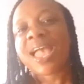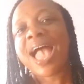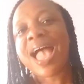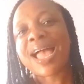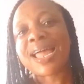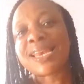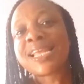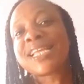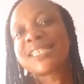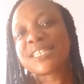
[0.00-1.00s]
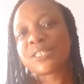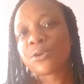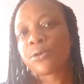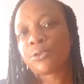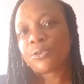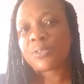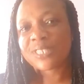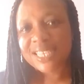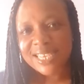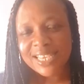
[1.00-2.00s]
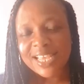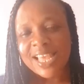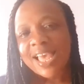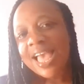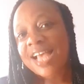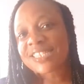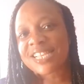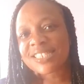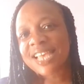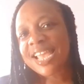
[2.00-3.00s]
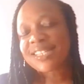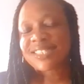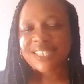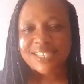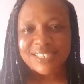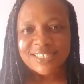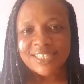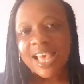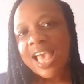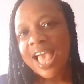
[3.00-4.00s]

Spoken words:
And it is your duty as a scientist,